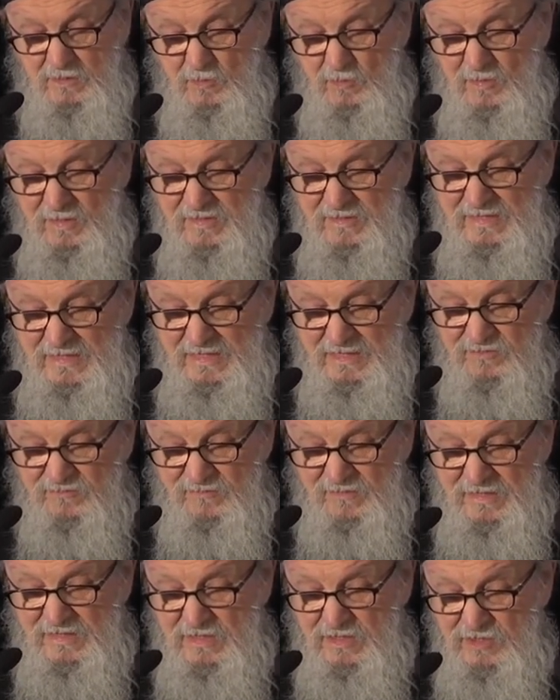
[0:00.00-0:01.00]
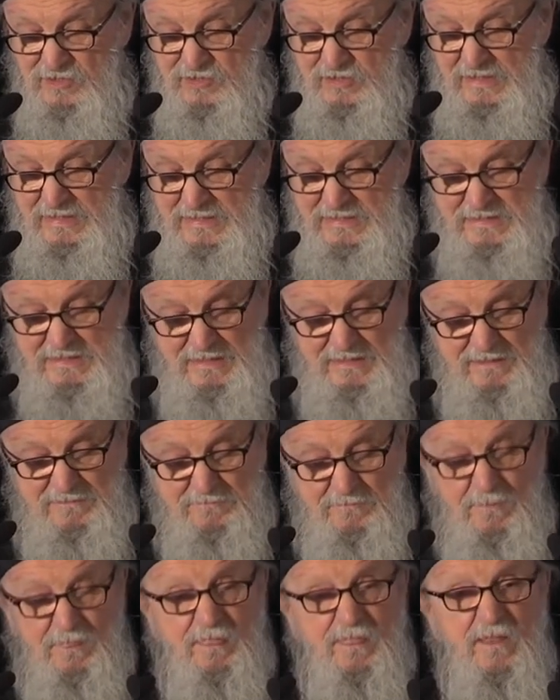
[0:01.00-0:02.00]
When they had finished eating,
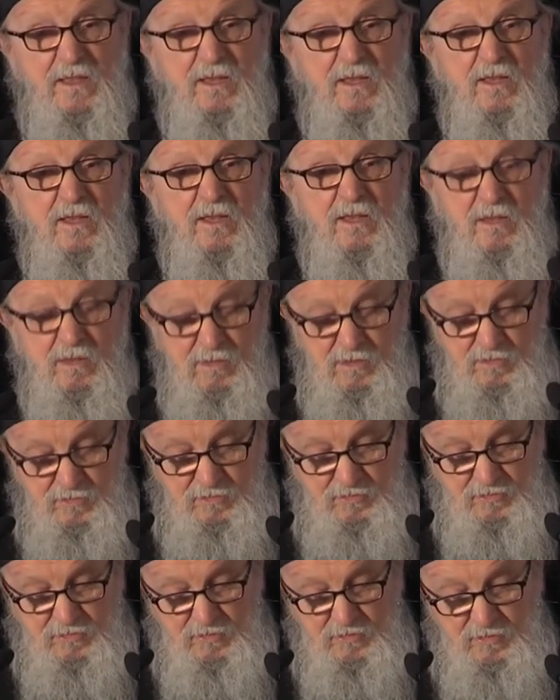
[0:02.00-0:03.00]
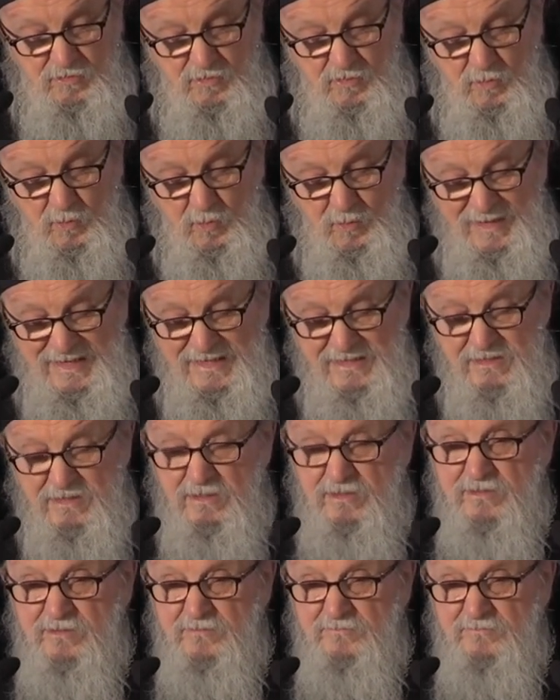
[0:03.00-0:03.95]
the waiter